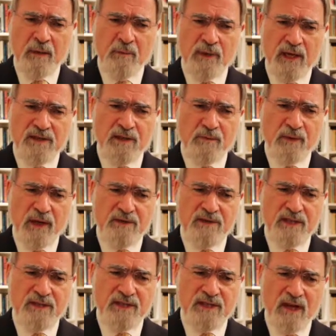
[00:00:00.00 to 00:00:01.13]
But I suppose
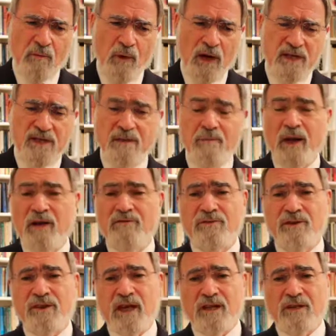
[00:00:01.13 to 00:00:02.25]
in some ways the Balfour
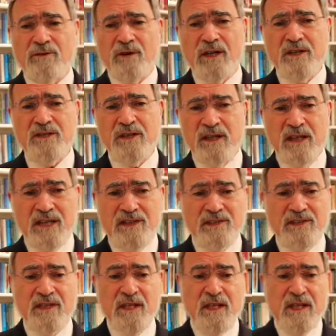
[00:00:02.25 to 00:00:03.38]
Declaration
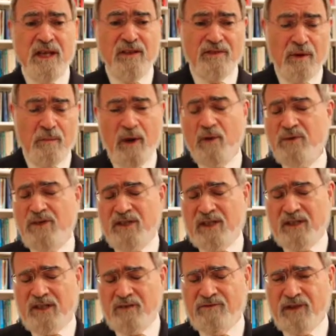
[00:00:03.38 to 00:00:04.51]
is the most
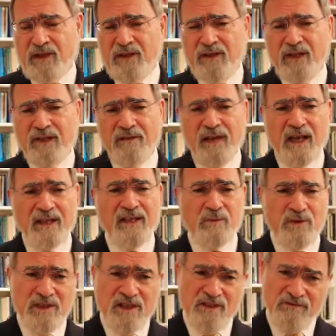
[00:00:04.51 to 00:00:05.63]
significant in that it
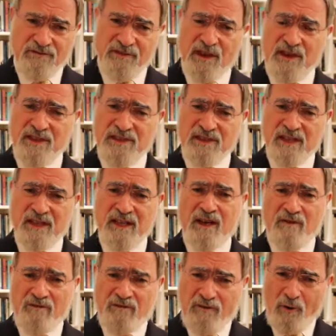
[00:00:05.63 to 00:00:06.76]
was the first
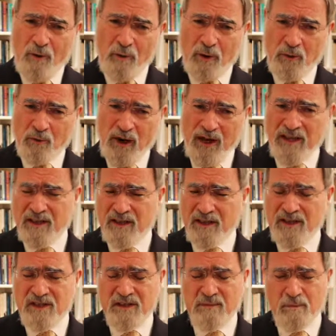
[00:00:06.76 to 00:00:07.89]
formal
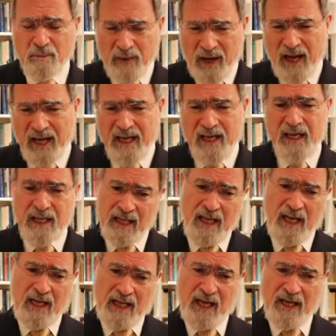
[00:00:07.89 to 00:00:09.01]
recognition by
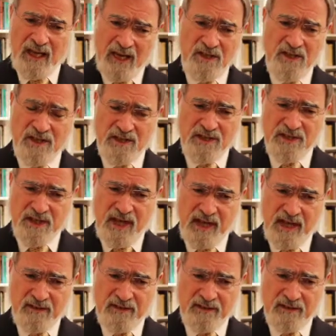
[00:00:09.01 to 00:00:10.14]
a
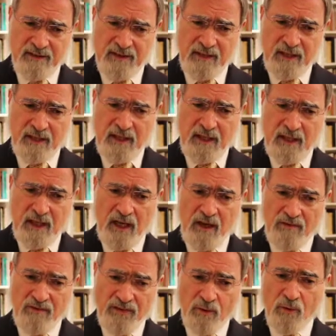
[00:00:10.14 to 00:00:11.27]
nation-state of the